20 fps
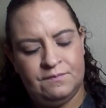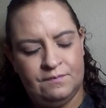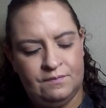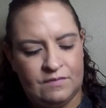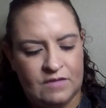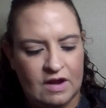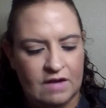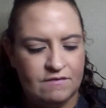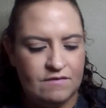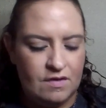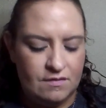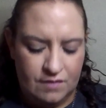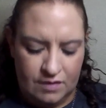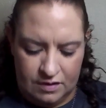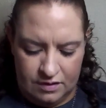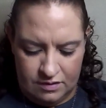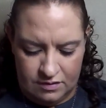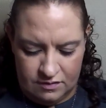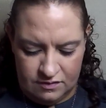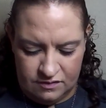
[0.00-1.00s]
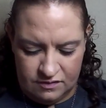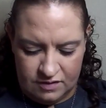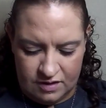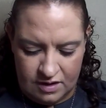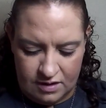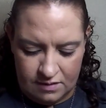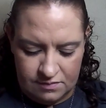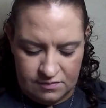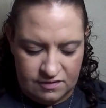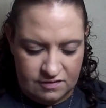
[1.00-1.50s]
I've never used
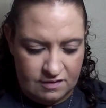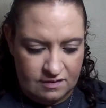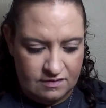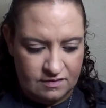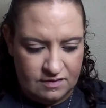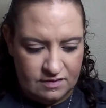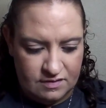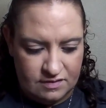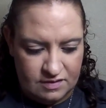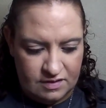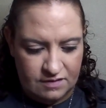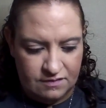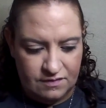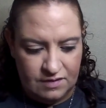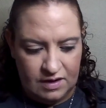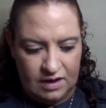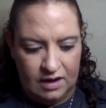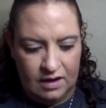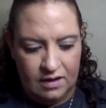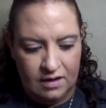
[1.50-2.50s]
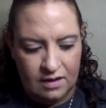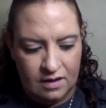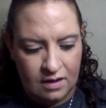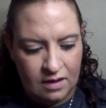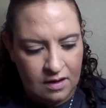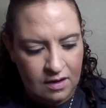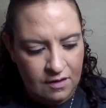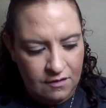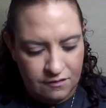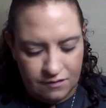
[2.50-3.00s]
gum sensitivity
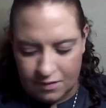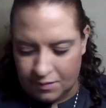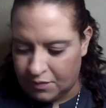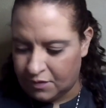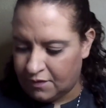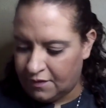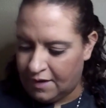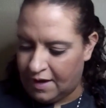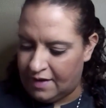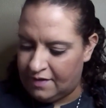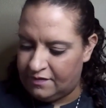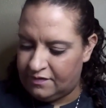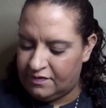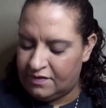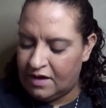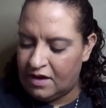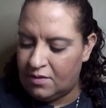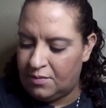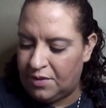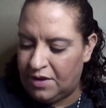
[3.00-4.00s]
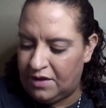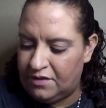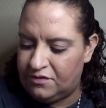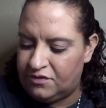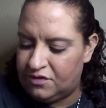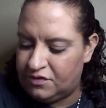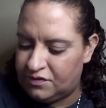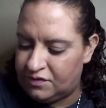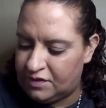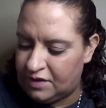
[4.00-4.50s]
from Crest. That'll be
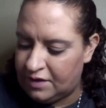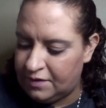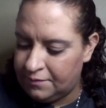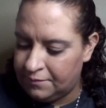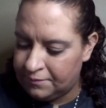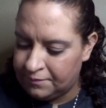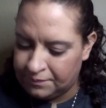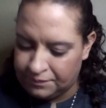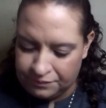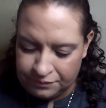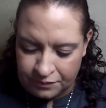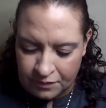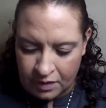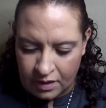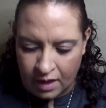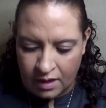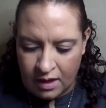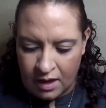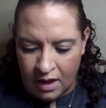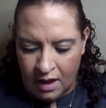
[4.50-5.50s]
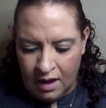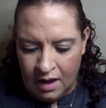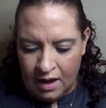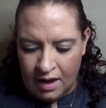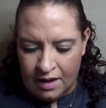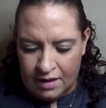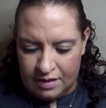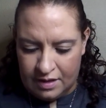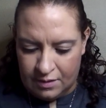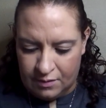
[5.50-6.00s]
interesting.
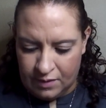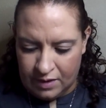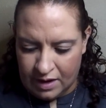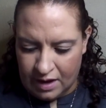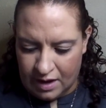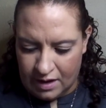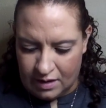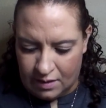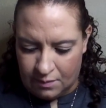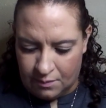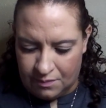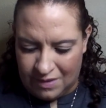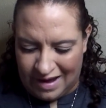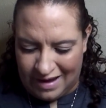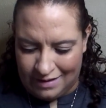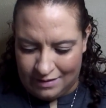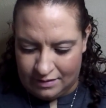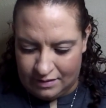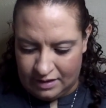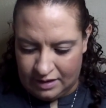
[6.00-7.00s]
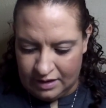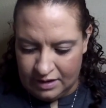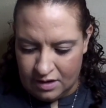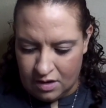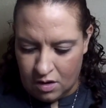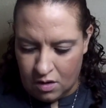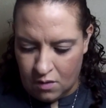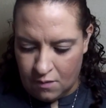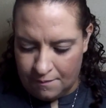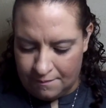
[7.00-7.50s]
And then we got a
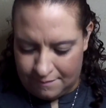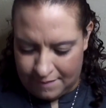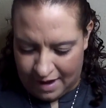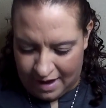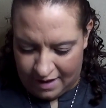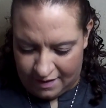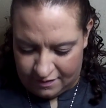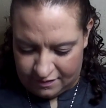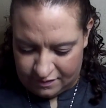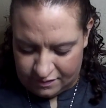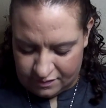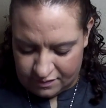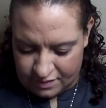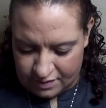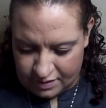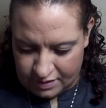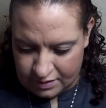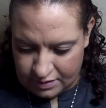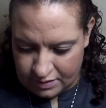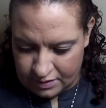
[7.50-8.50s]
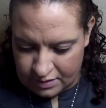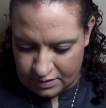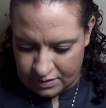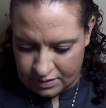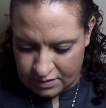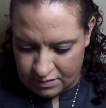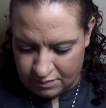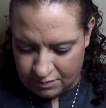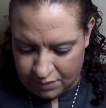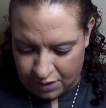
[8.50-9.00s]
Bandito Mask
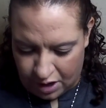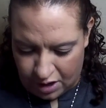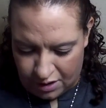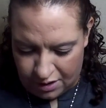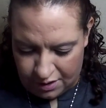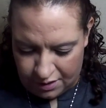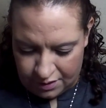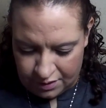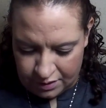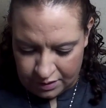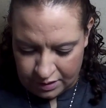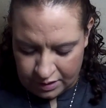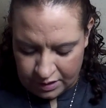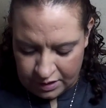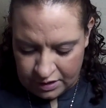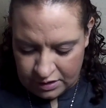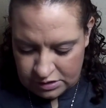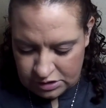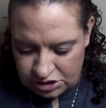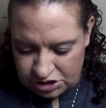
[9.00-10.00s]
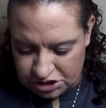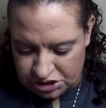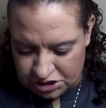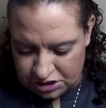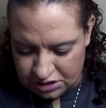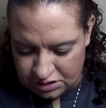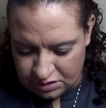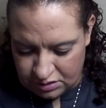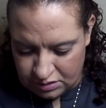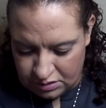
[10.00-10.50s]
Bar.
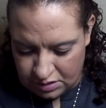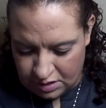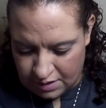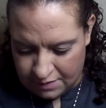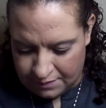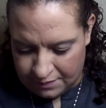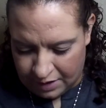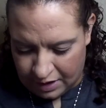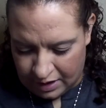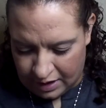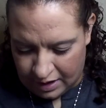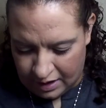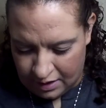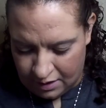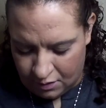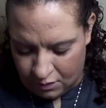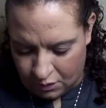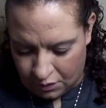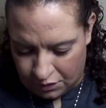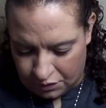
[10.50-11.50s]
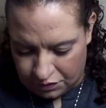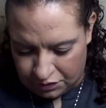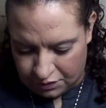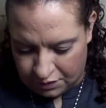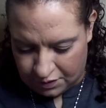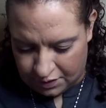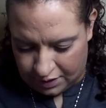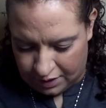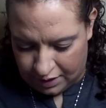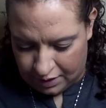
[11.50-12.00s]
Chill a minute or
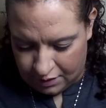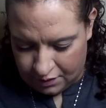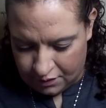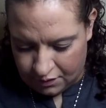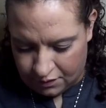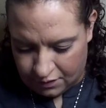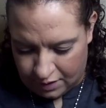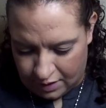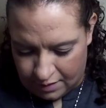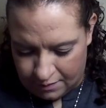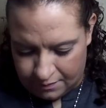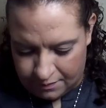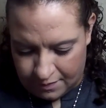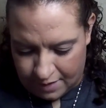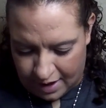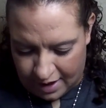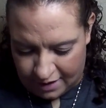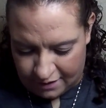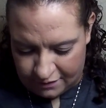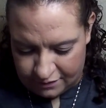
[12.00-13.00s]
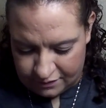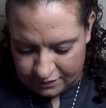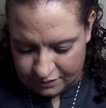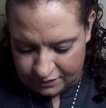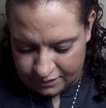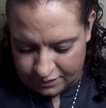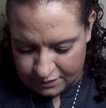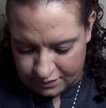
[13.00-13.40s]
30. Cream mask.